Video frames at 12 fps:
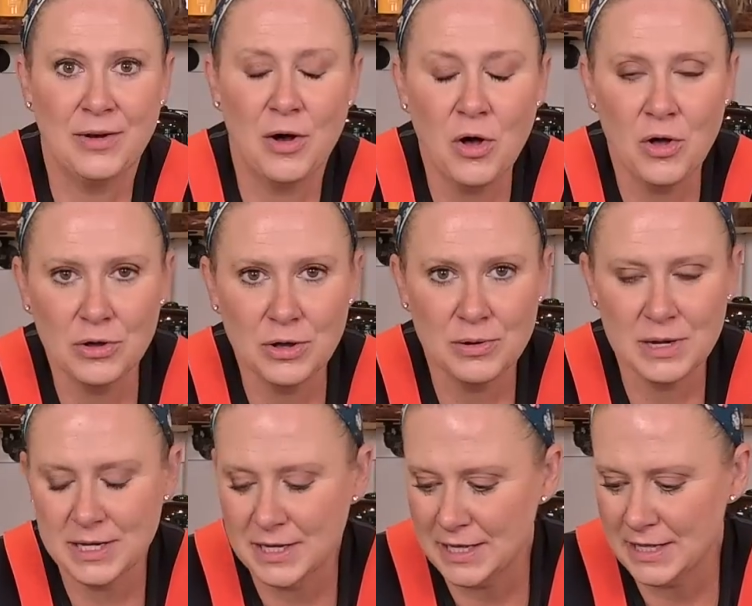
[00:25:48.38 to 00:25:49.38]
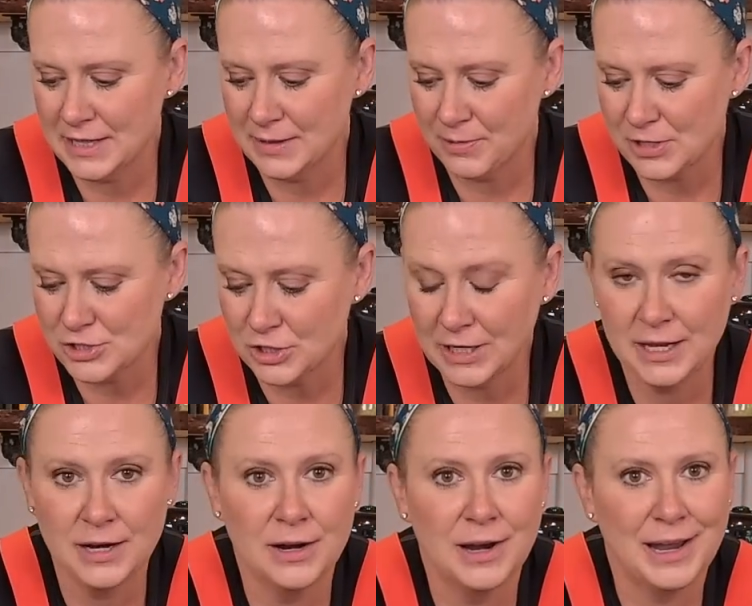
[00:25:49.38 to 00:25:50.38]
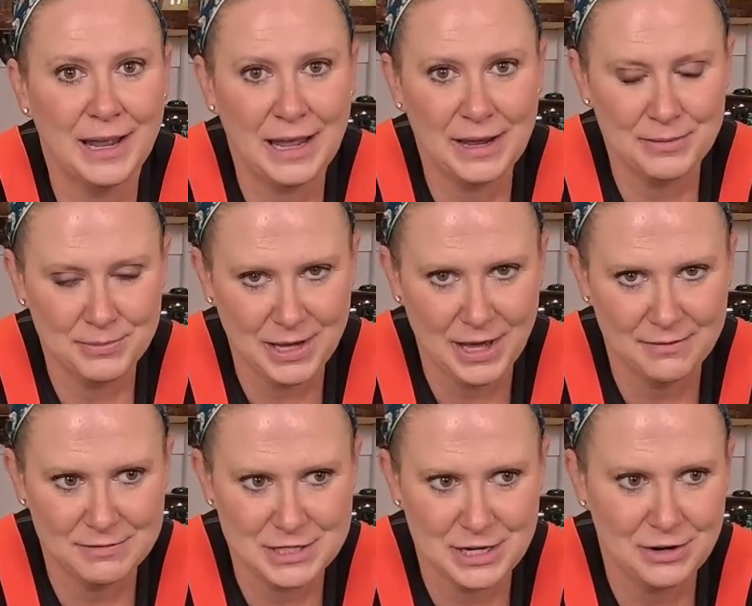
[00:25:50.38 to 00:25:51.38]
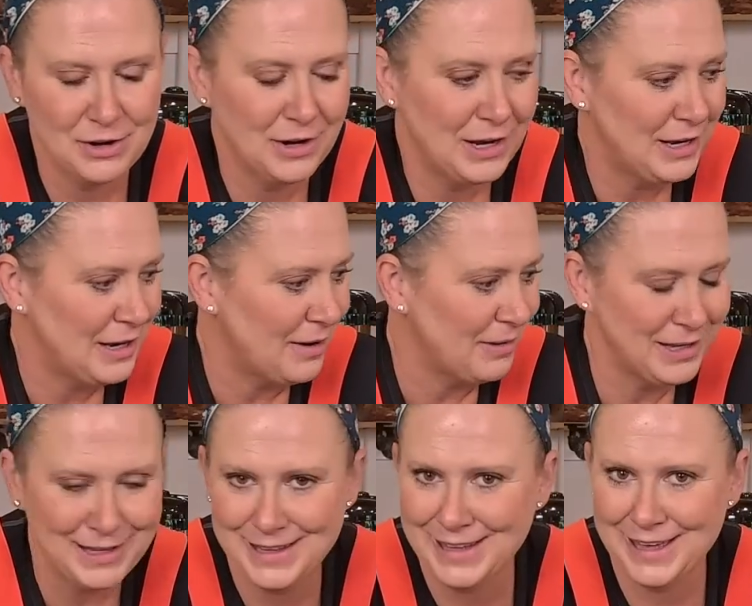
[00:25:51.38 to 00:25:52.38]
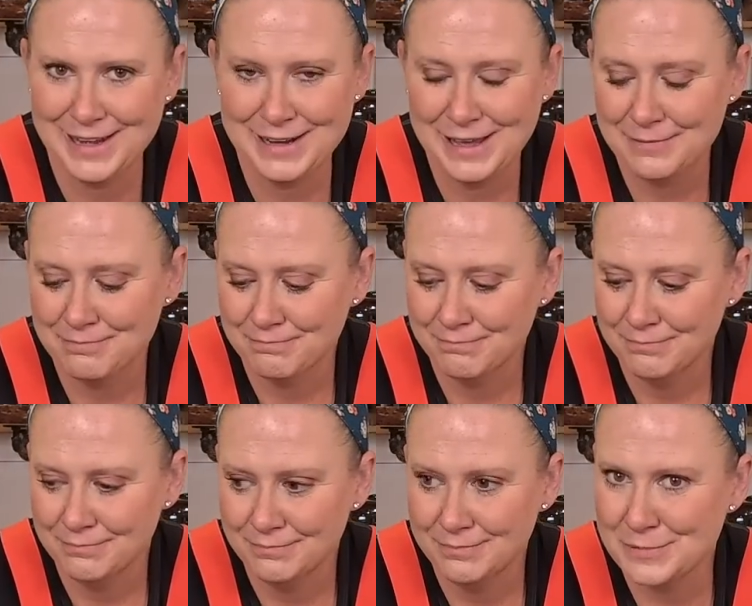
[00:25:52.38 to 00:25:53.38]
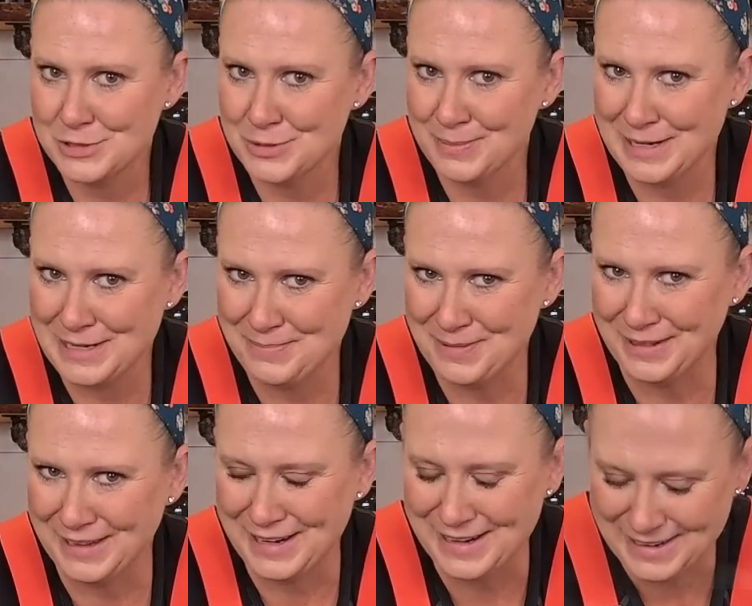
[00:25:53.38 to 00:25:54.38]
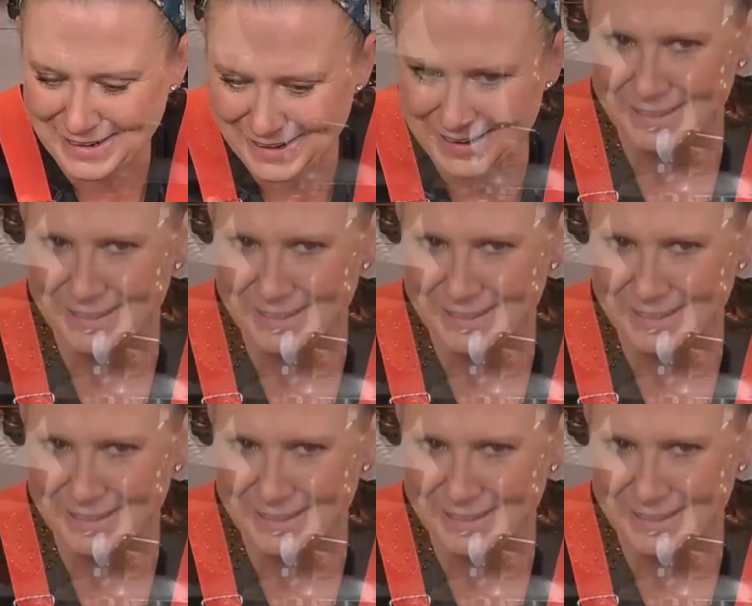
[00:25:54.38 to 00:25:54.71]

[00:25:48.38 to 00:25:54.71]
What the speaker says: all going in the pressure canner, and we have dinner, and now I can get to my deep cleaning day.